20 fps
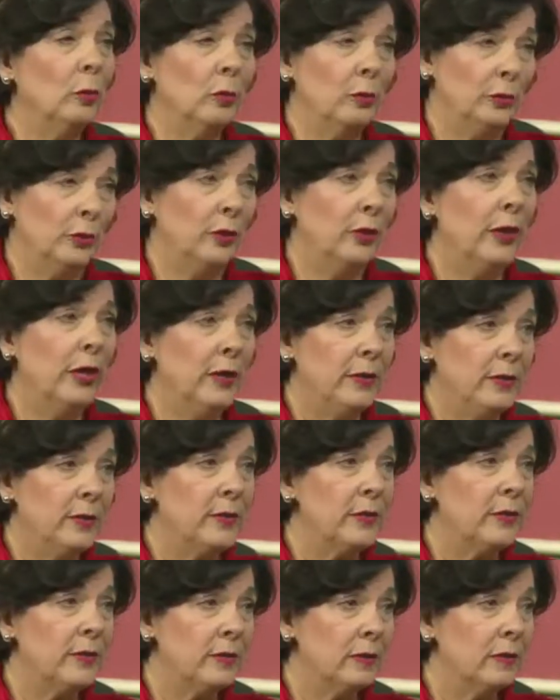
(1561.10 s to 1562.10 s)

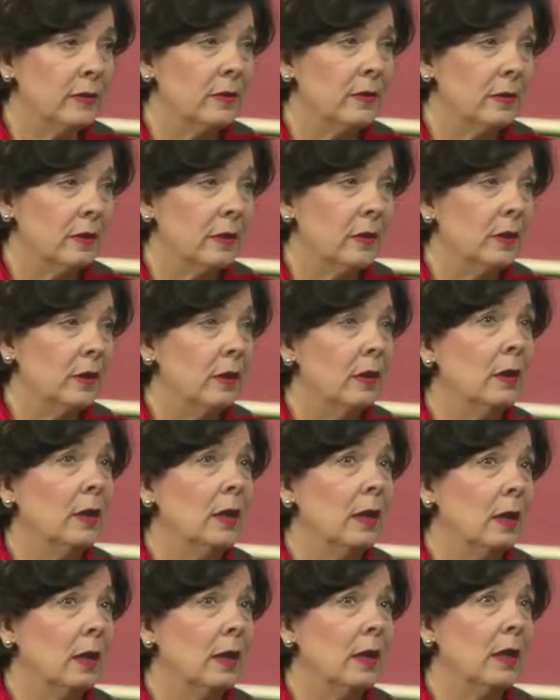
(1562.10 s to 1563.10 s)
burnouts
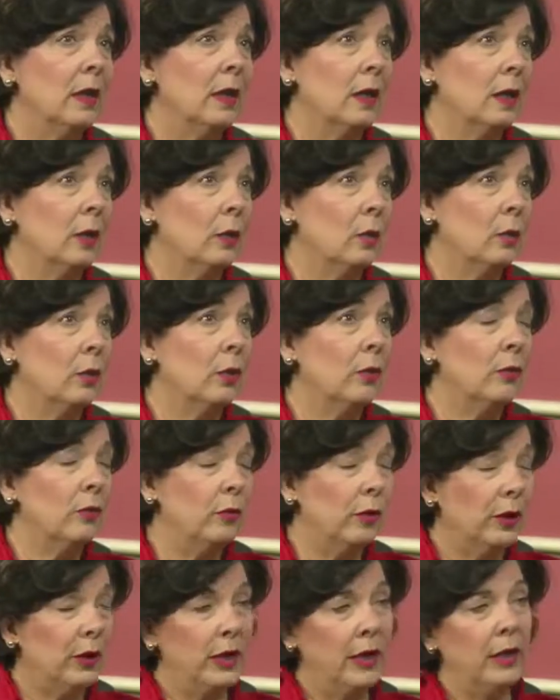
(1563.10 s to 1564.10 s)
were
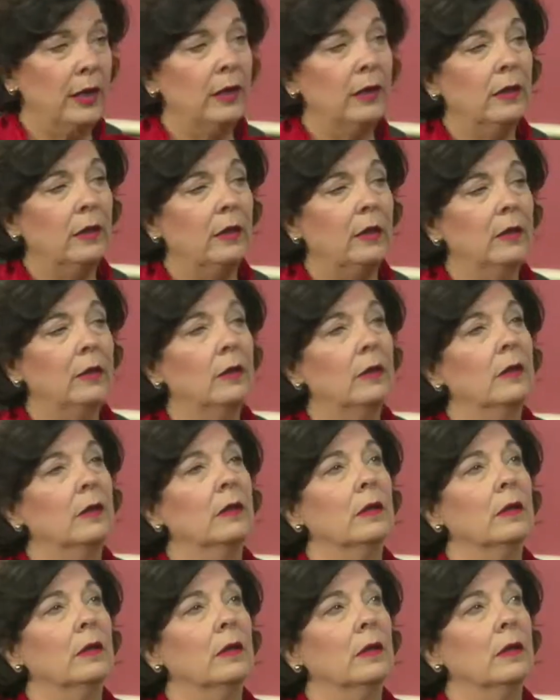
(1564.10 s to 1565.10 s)
created
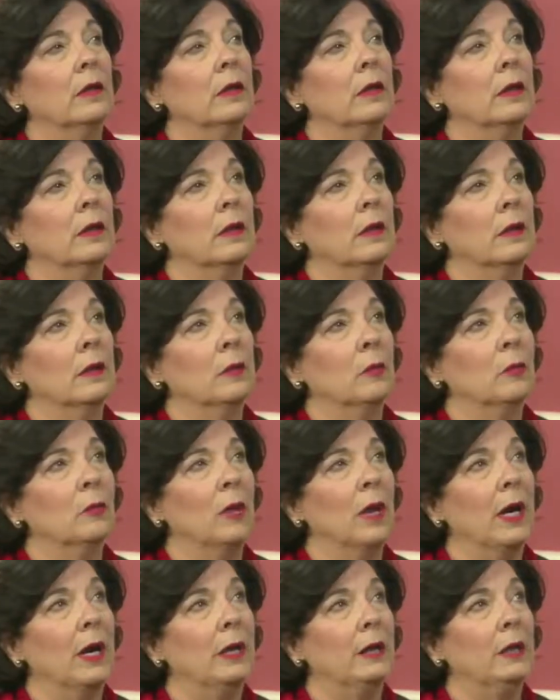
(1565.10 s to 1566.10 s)

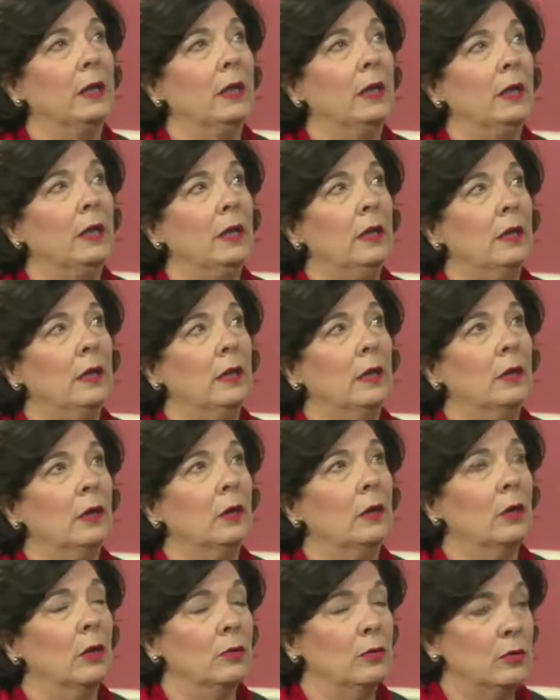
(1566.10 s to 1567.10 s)
by the
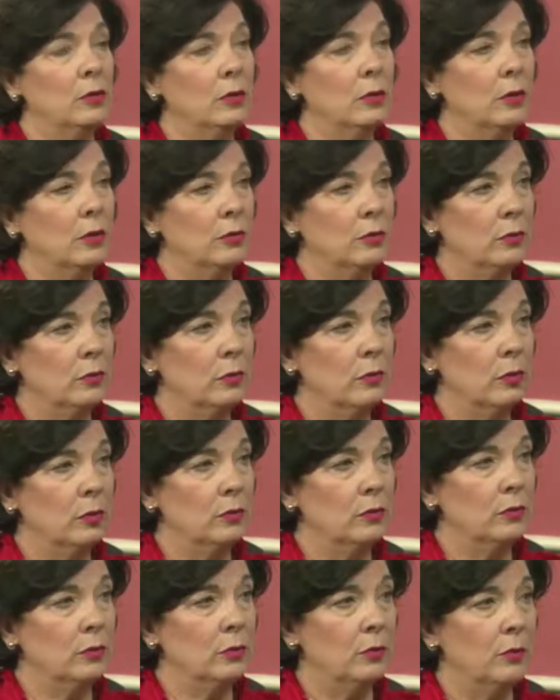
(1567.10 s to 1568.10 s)
go
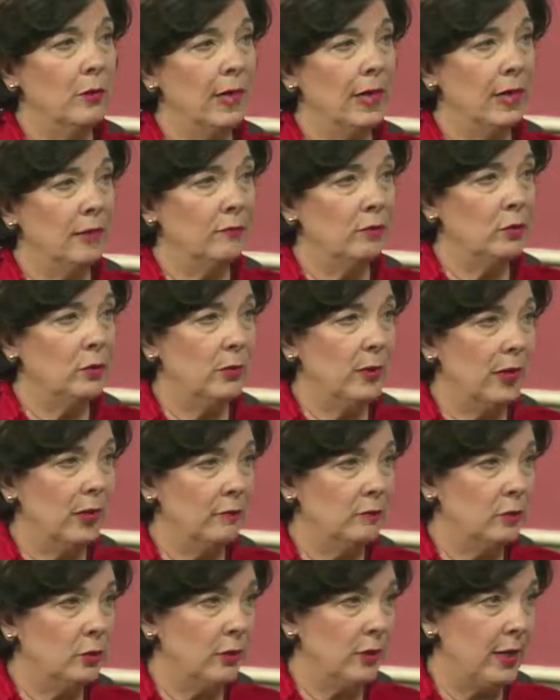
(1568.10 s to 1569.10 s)
to, have
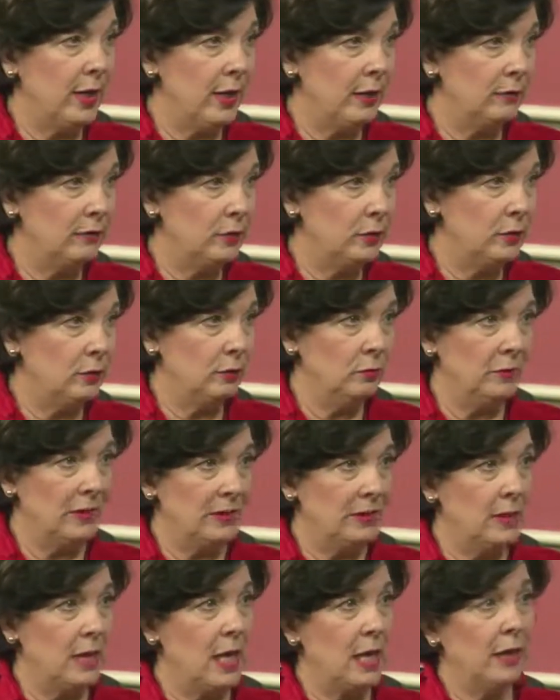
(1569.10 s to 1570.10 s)
to
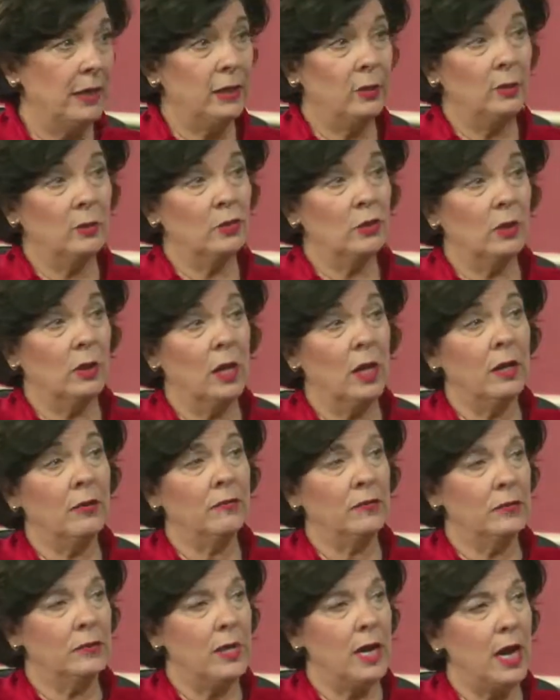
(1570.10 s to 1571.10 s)
mentality, which a lot of
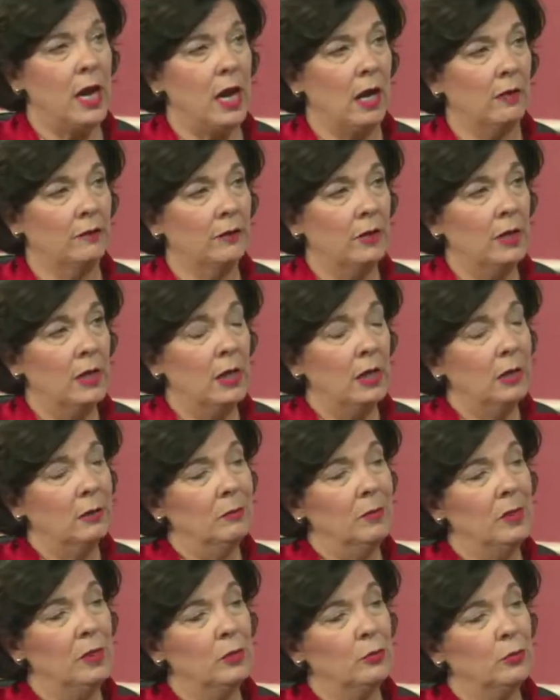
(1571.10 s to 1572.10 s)
us have,
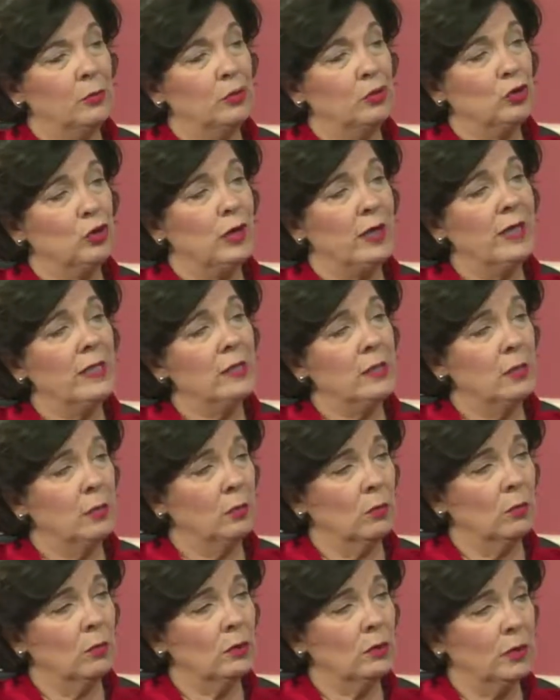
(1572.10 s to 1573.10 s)
because we're chasing the
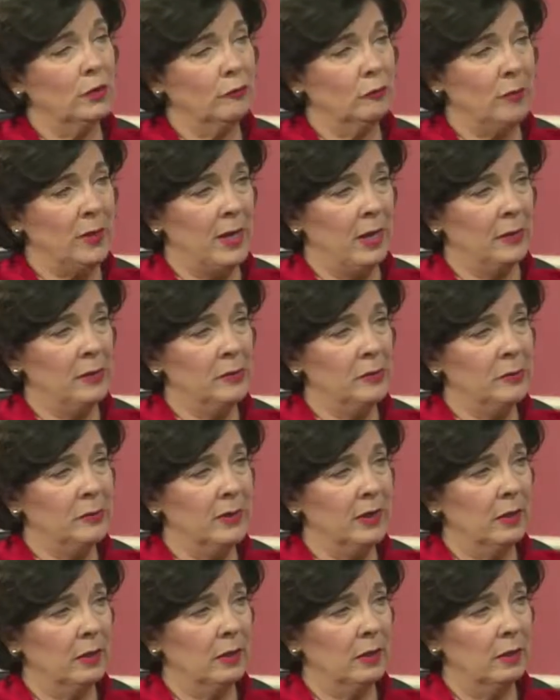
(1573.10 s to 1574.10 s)
work-life balance
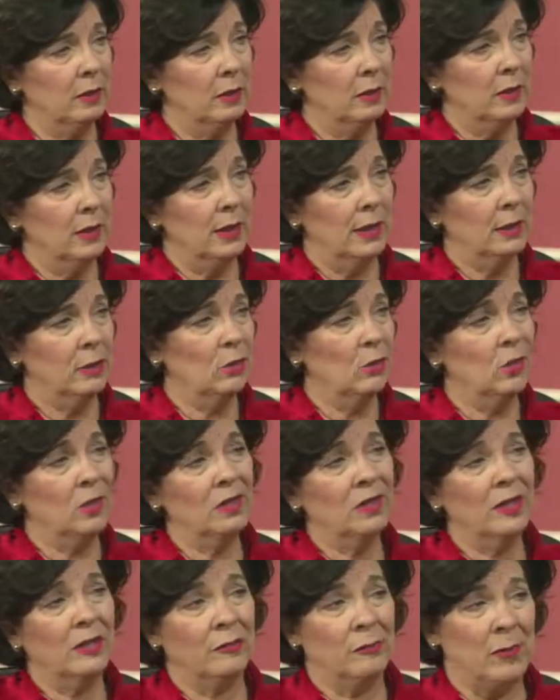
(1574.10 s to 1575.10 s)
myth, and the
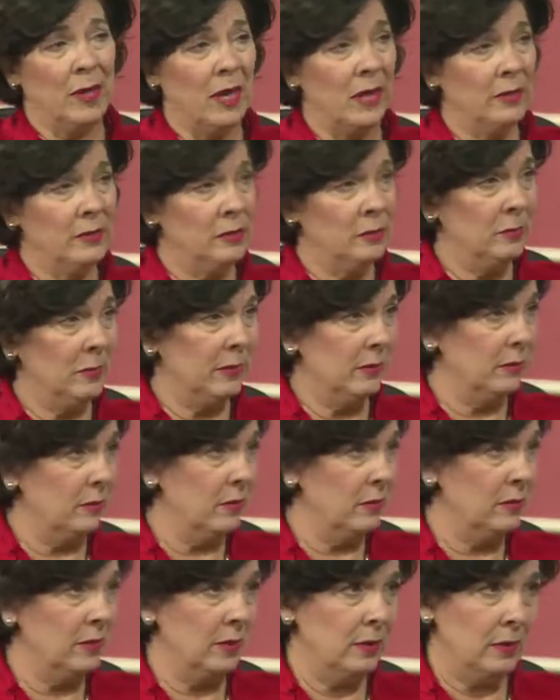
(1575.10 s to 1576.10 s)
work-life balance myth
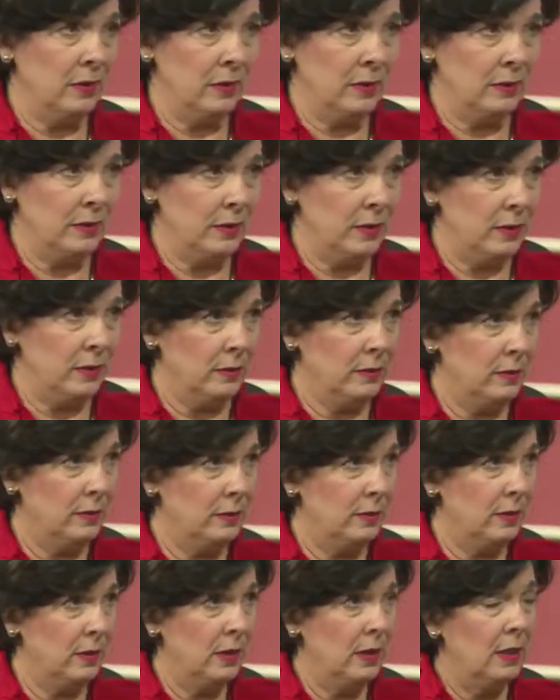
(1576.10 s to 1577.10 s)
doesn't
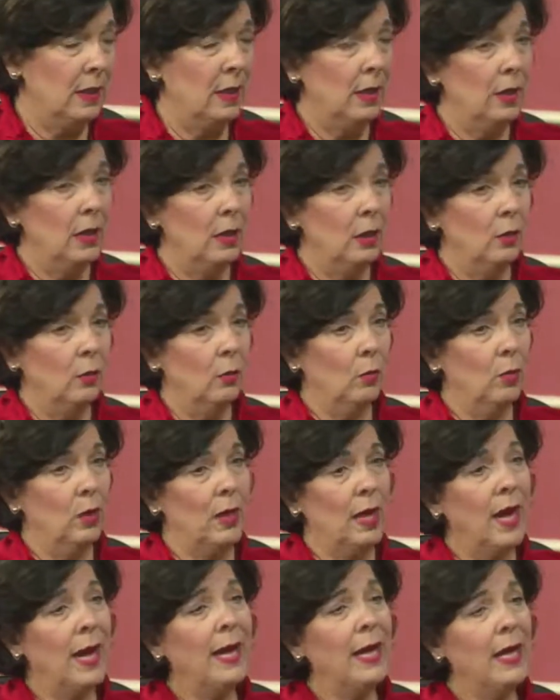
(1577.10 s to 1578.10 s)
exist. What
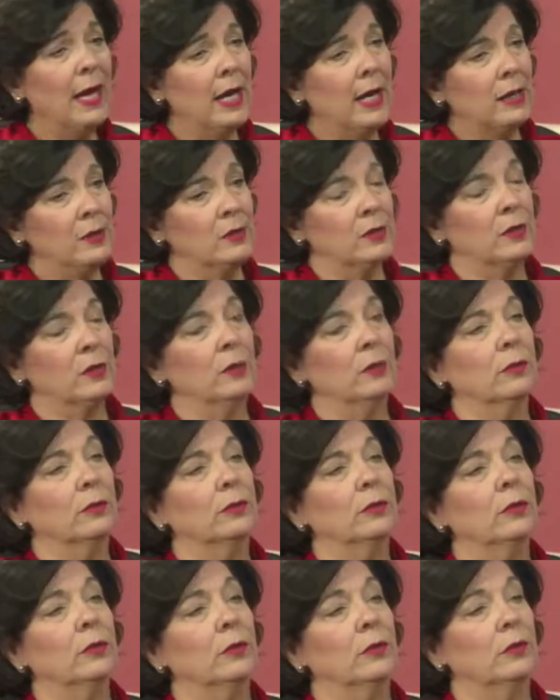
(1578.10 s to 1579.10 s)
I had to
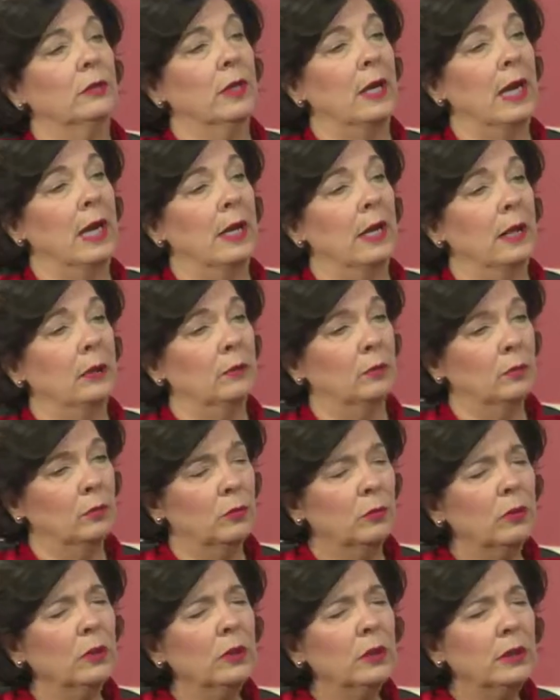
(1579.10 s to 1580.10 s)
learn, and I
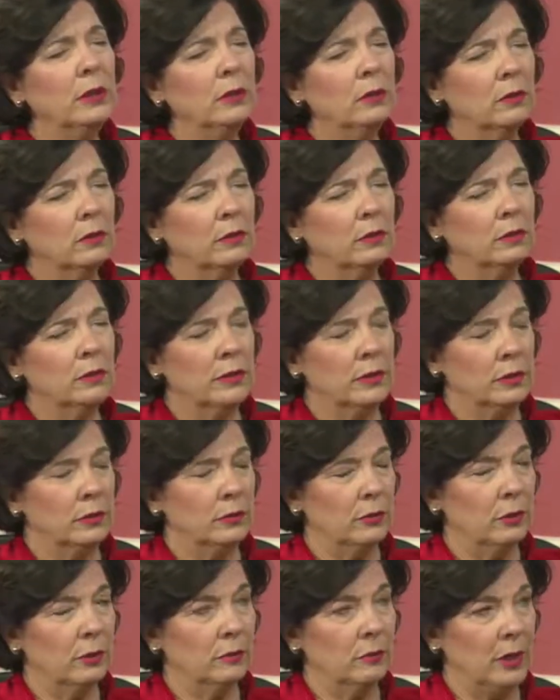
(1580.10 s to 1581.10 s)
really learned it
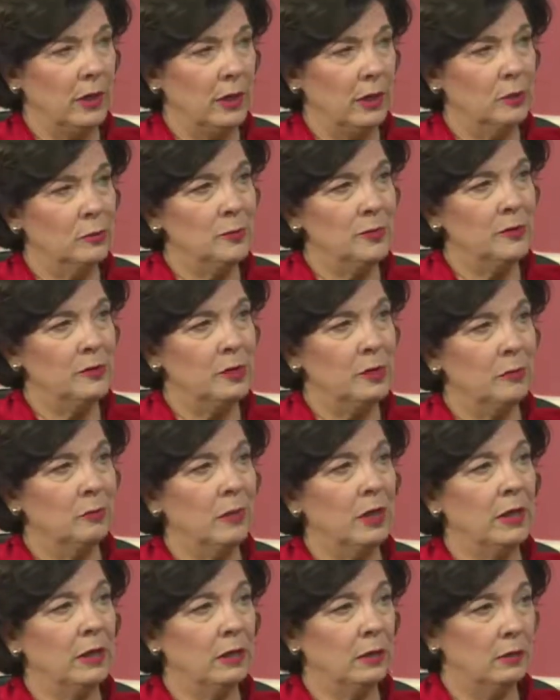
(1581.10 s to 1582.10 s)
during my husband's
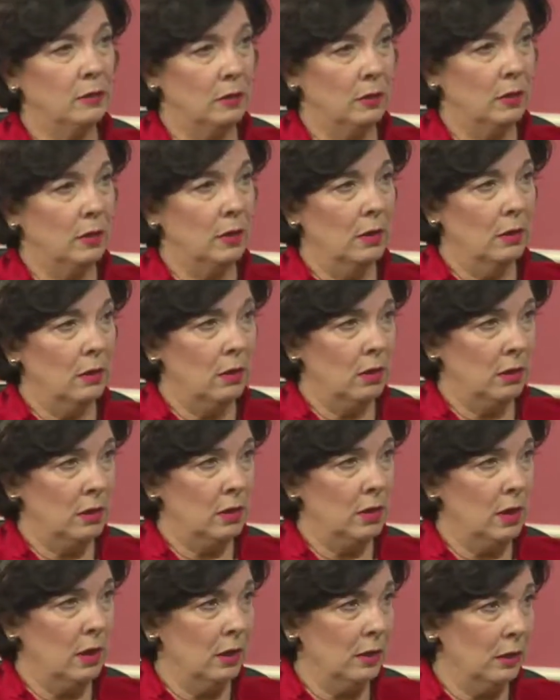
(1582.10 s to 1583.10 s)
command
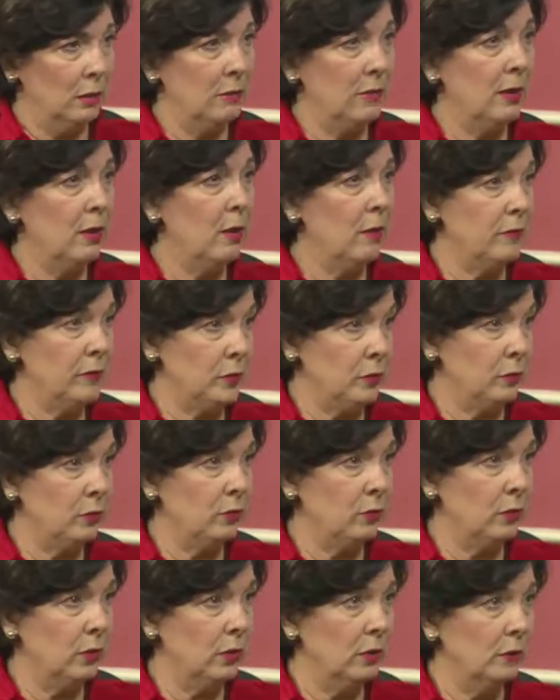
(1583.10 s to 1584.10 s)
officer
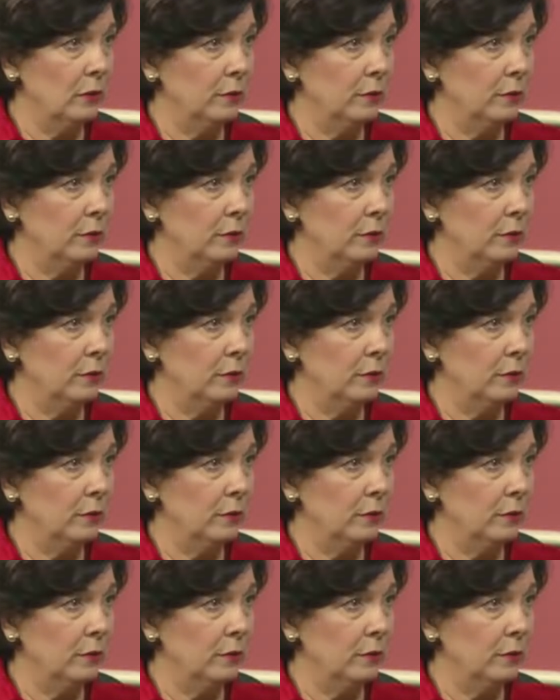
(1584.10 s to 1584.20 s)
tour.